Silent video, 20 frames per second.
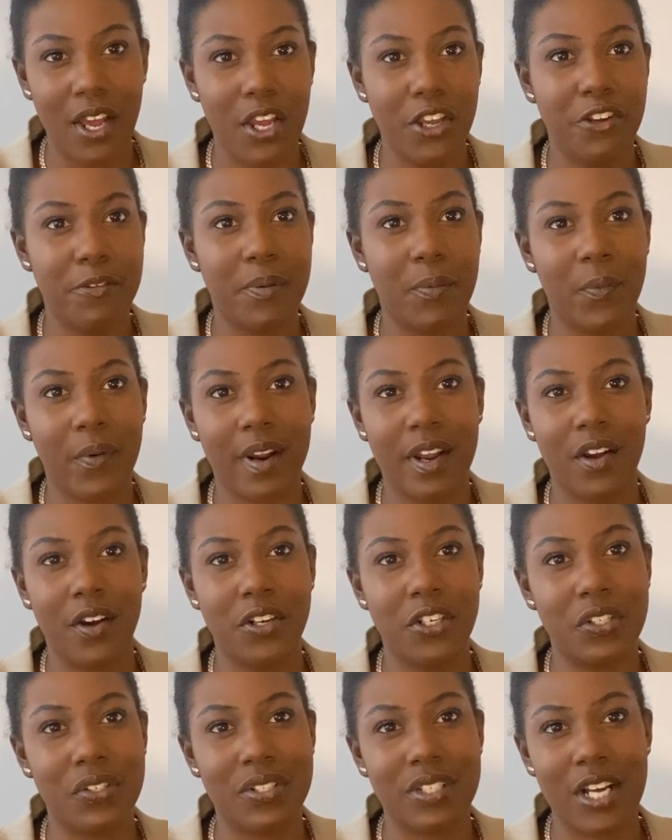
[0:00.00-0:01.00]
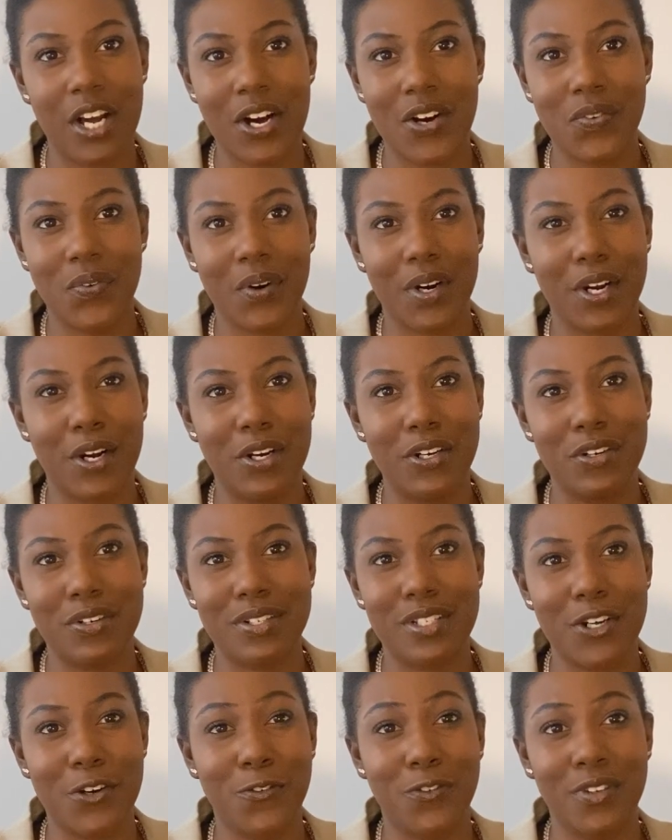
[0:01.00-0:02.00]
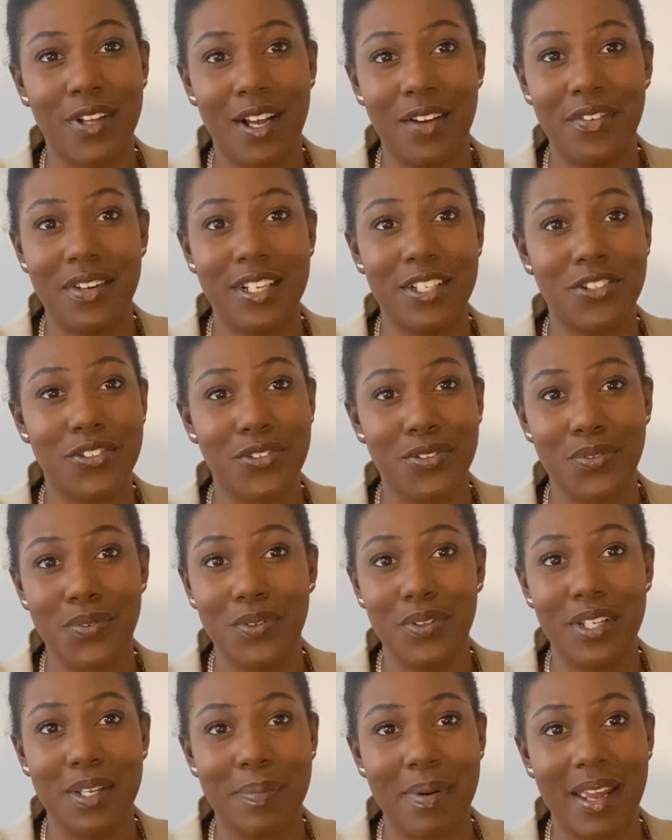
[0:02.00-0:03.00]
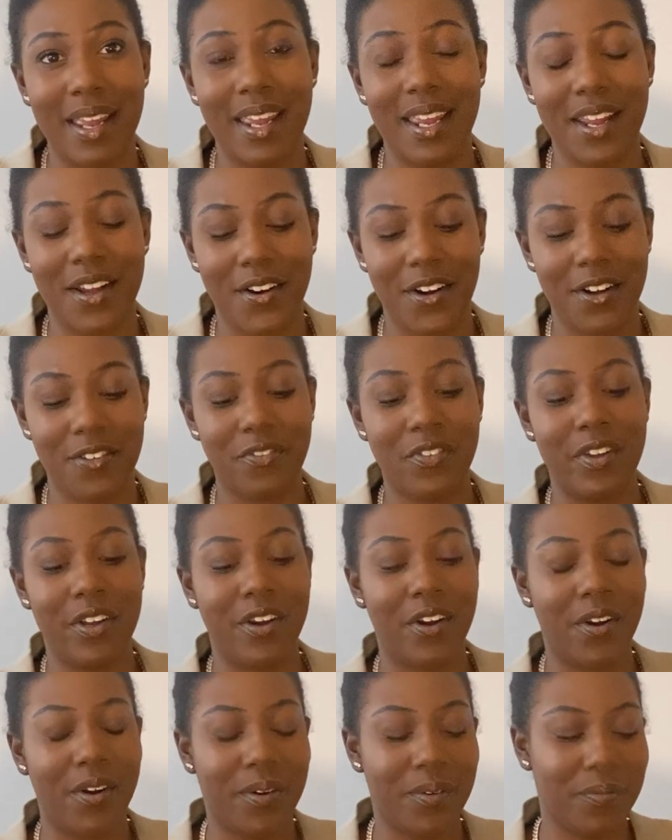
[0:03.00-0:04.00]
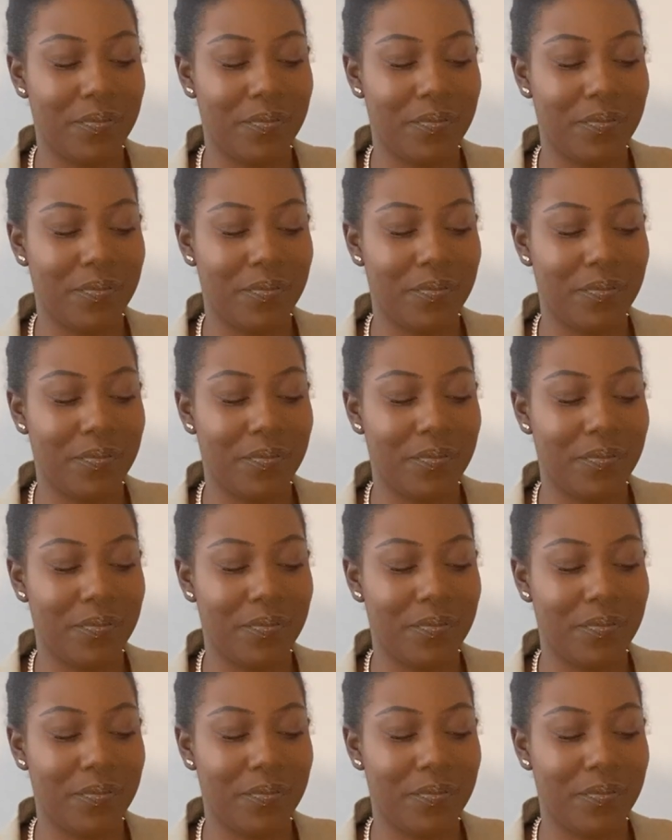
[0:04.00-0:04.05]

You've been working on yourself, working on your self-love, and it's truly paying off here.